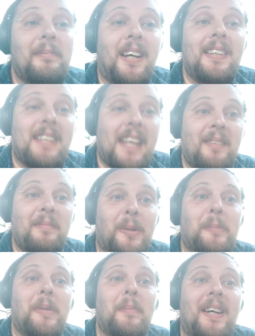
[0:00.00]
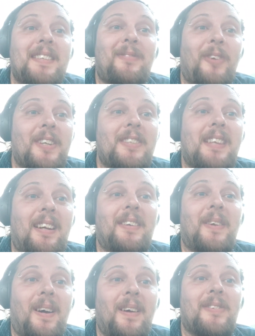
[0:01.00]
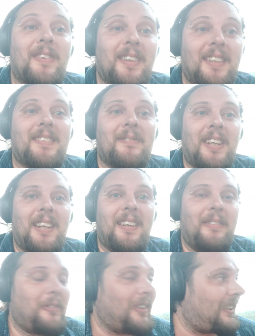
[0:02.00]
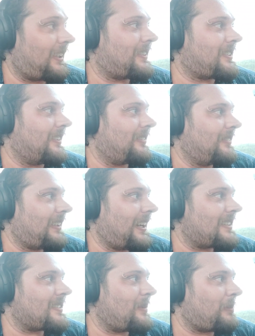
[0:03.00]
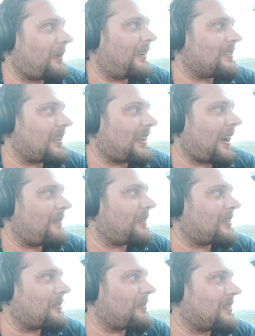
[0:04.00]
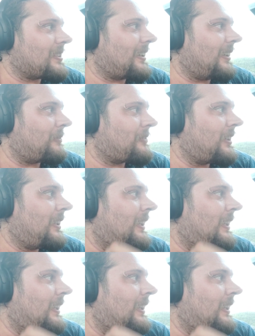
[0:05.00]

My dad bought me my first set of knives for the kitchen as an apprentice. Gave me to him as a gift.